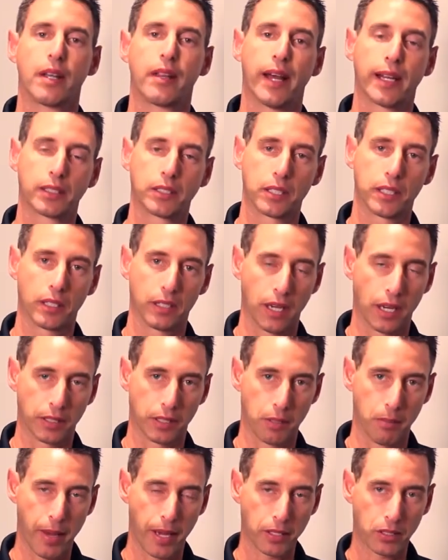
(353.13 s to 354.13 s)
That's a
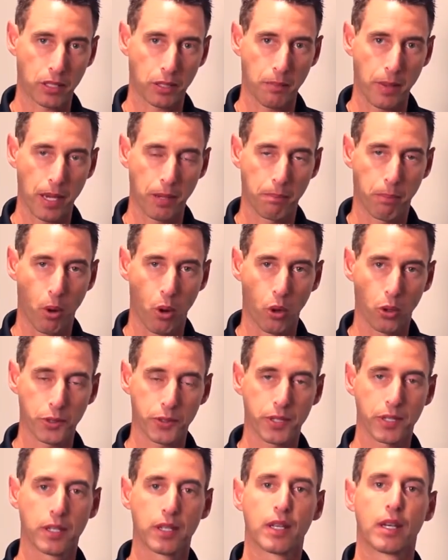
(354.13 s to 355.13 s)
domestic made
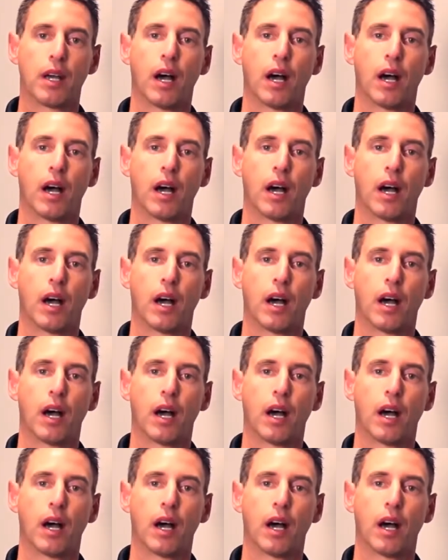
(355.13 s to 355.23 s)
bolt.